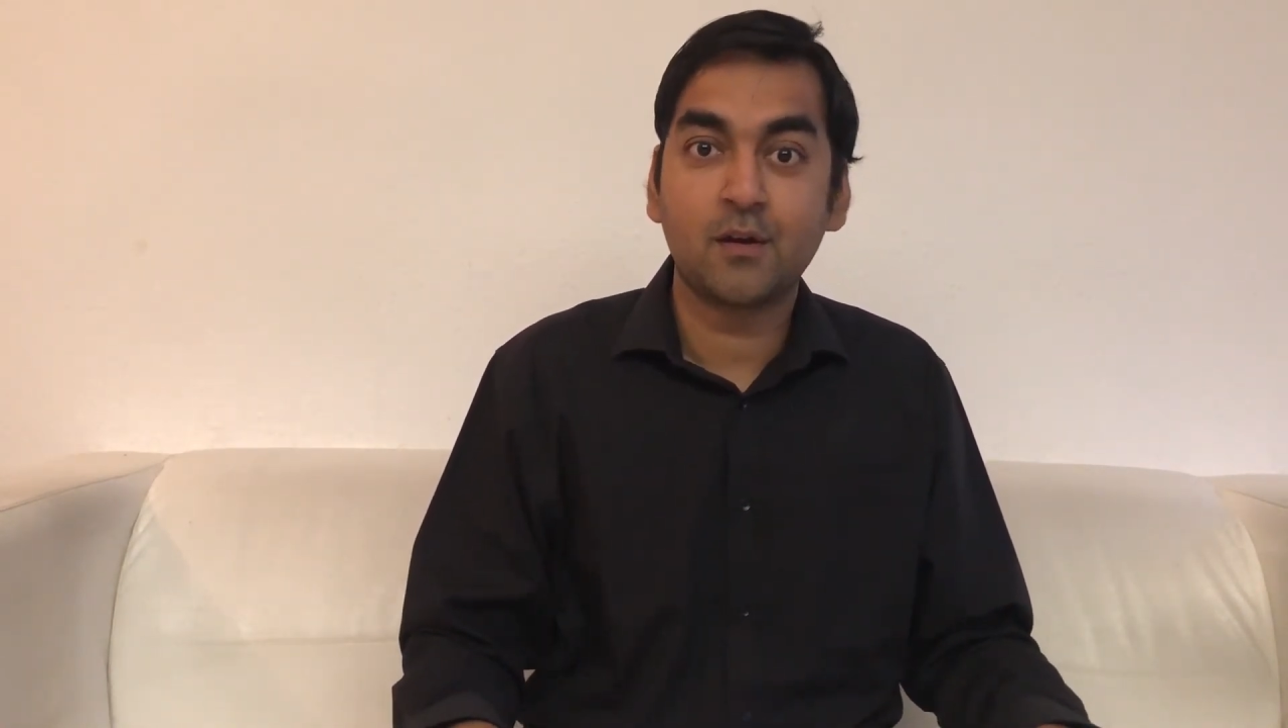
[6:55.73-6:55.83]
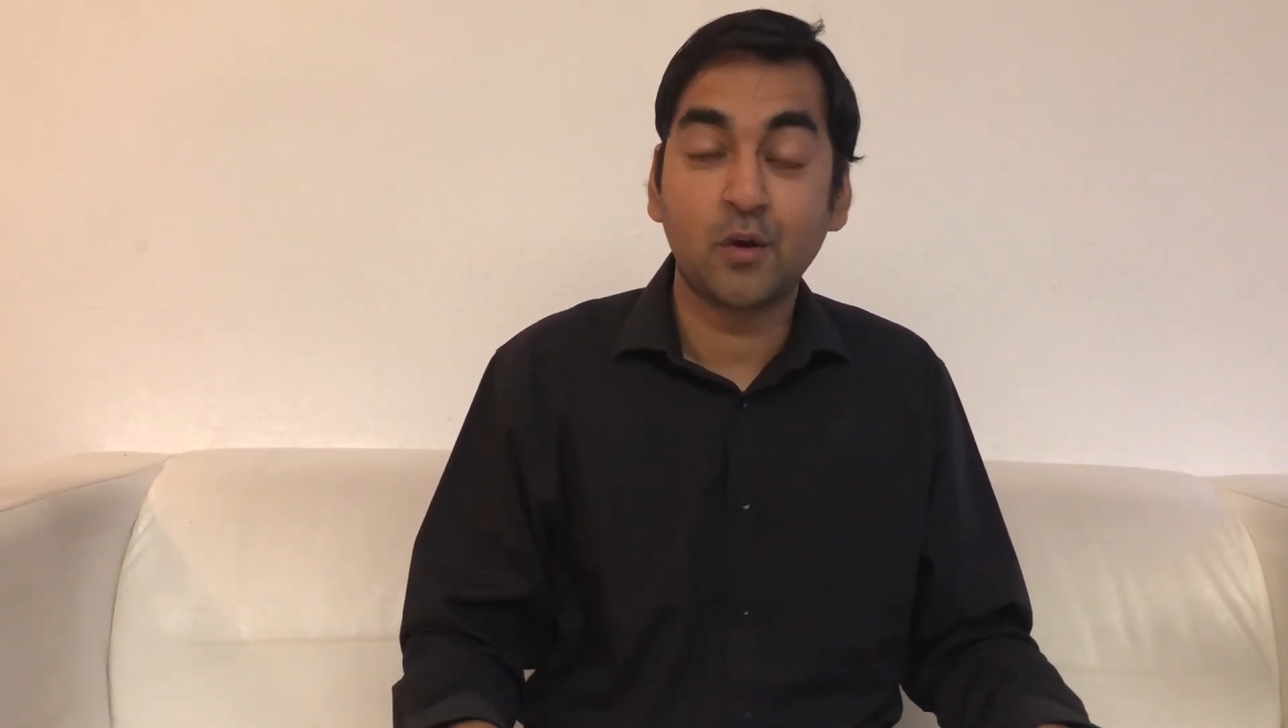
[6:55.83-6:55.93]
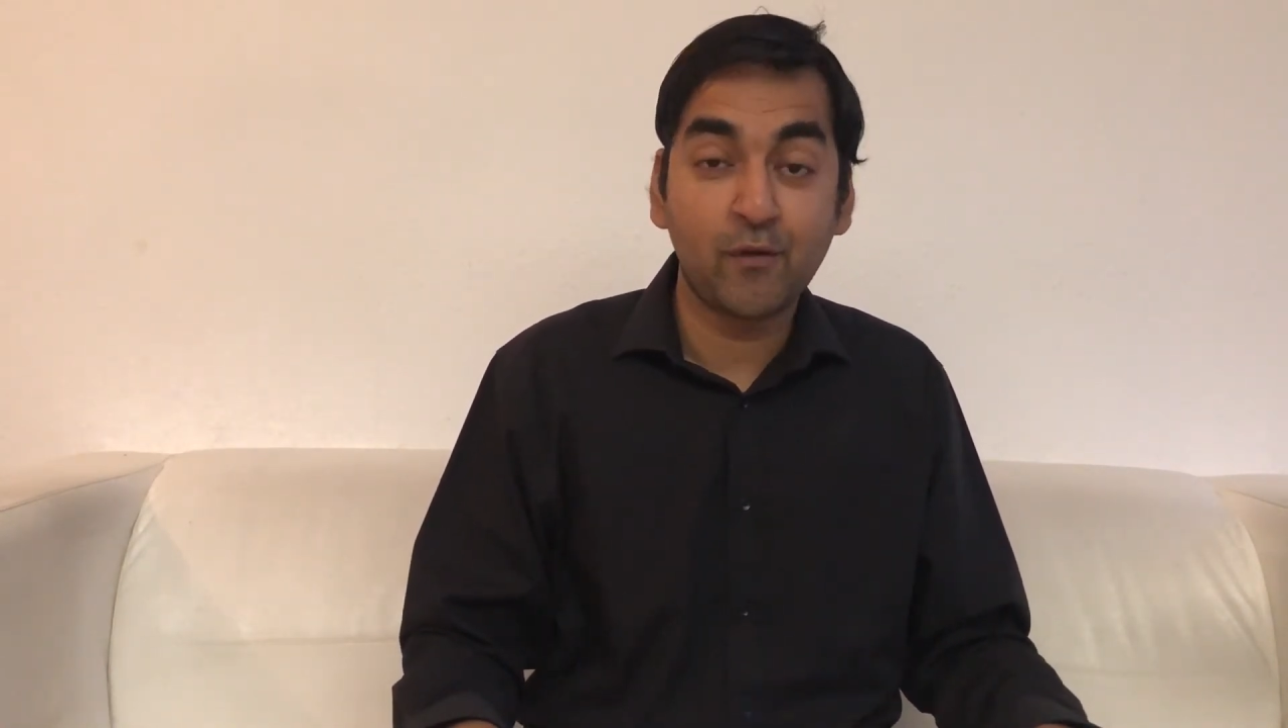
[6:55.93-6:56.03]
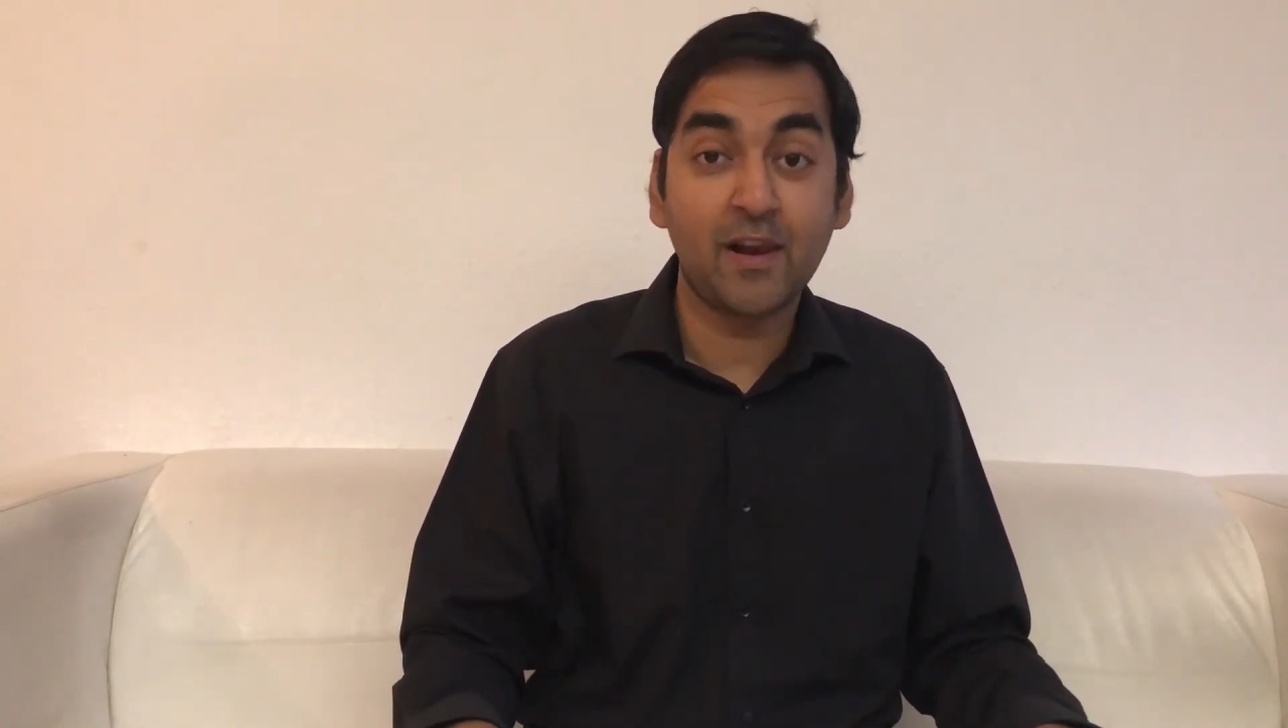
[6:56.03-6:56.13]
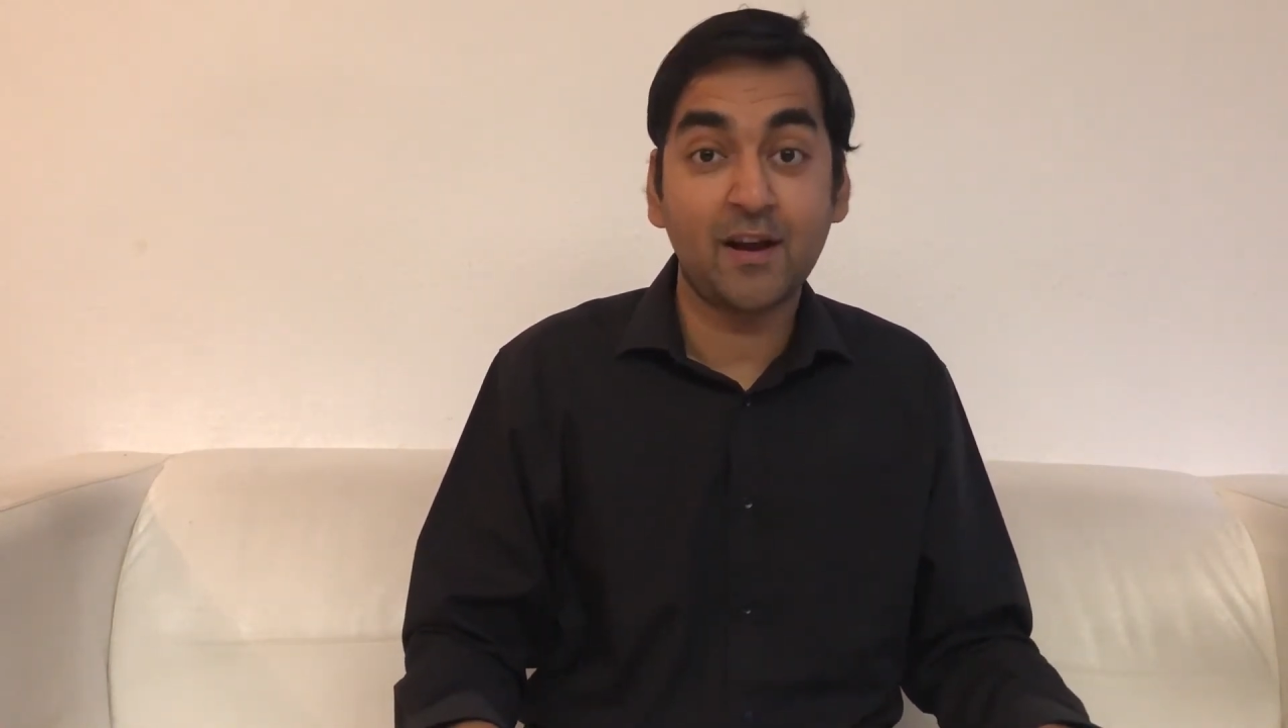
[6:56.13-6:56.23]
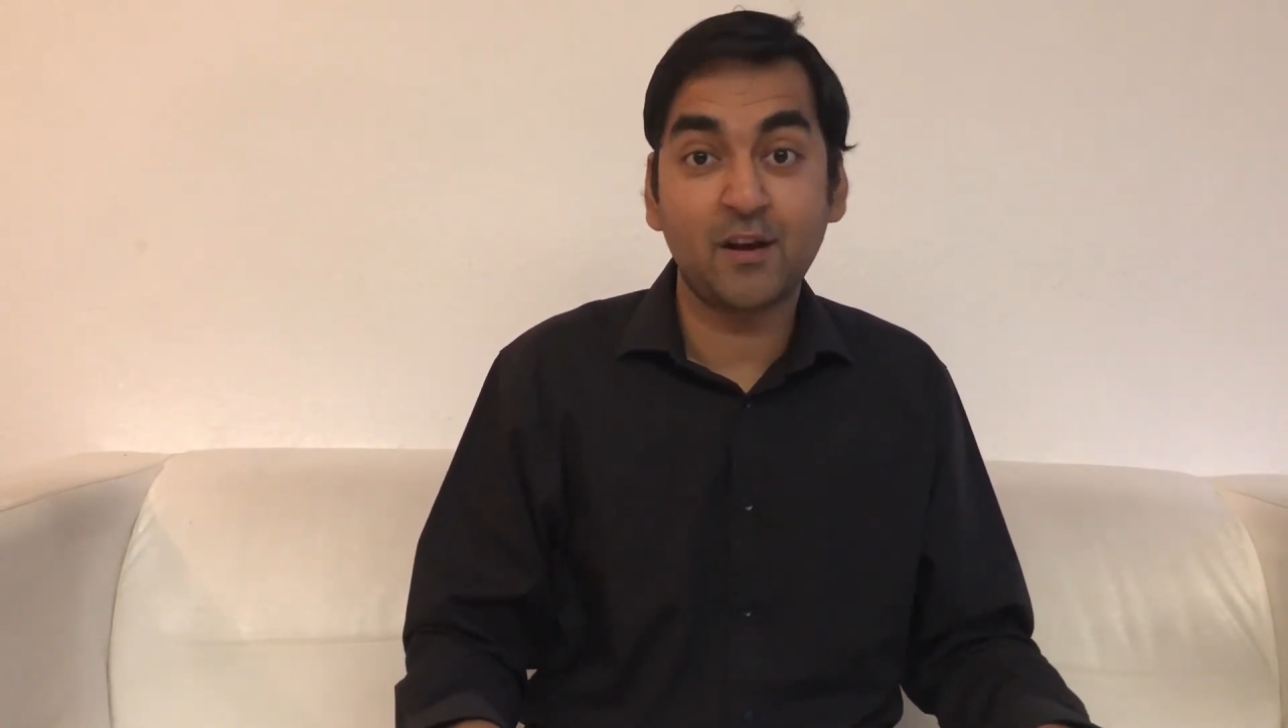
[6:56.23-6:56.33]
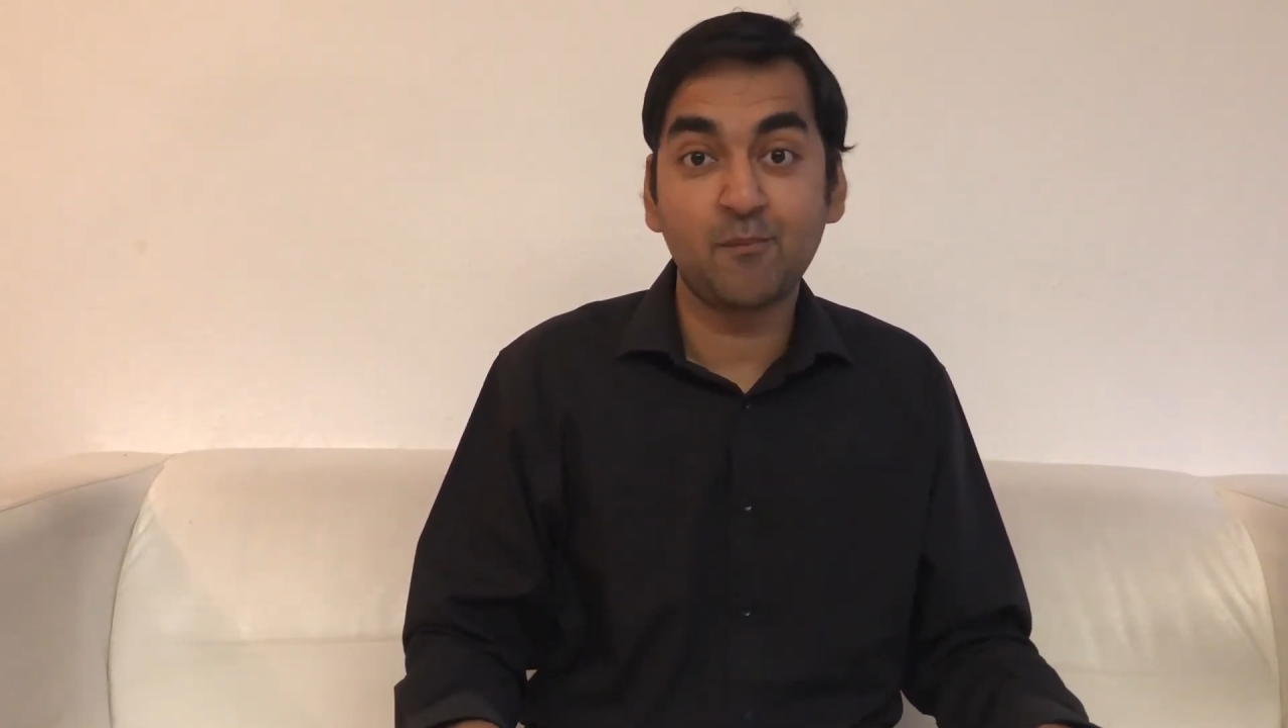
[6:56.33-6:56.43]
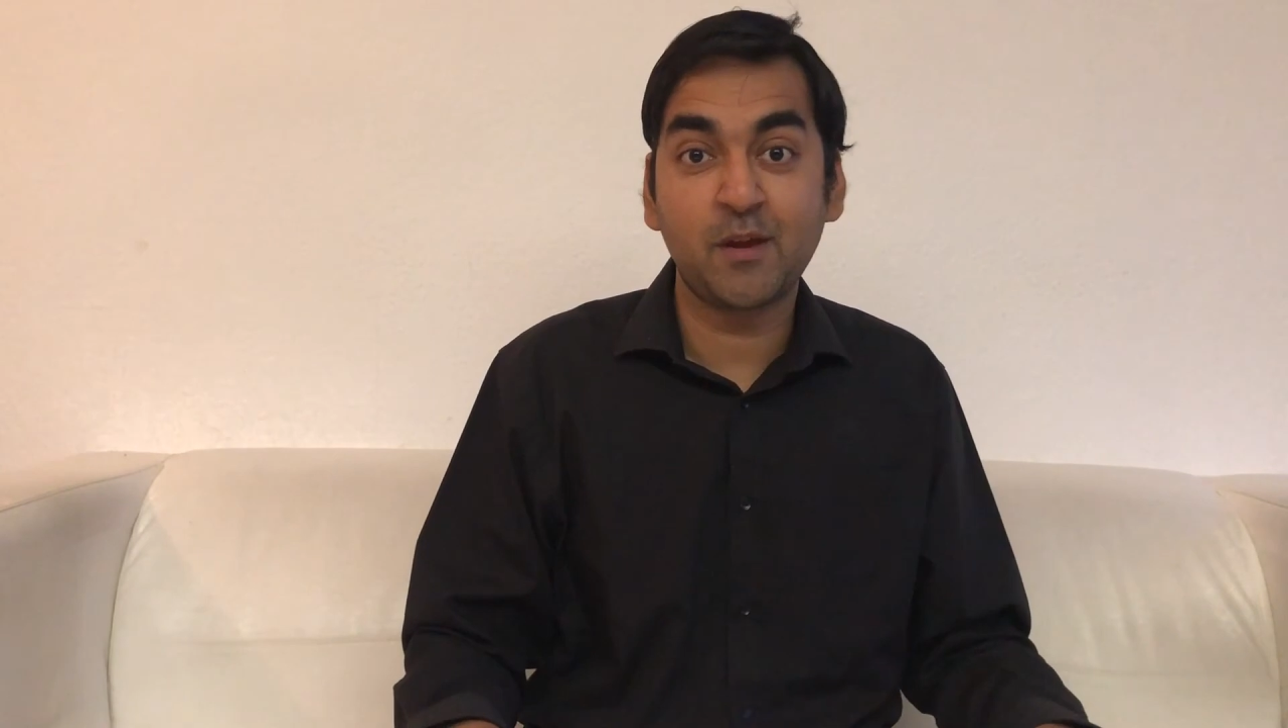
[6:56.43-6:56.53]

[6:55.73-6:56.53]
you will let